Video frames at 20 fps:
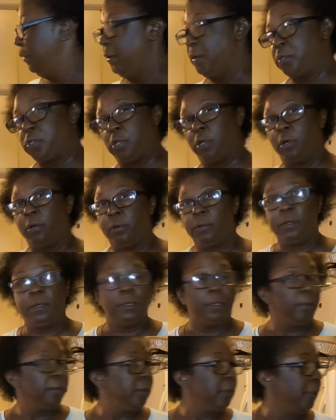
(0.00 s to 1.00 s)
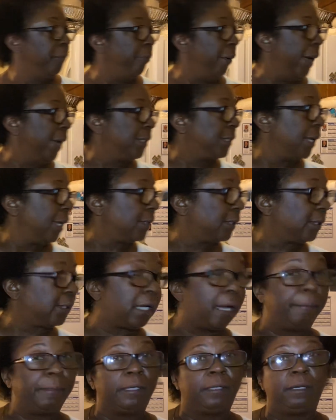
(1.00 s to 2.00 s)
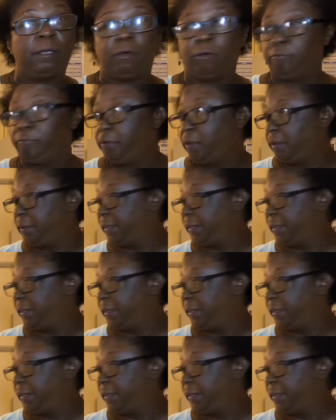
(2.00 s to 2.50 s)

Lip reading: So the process is coming along real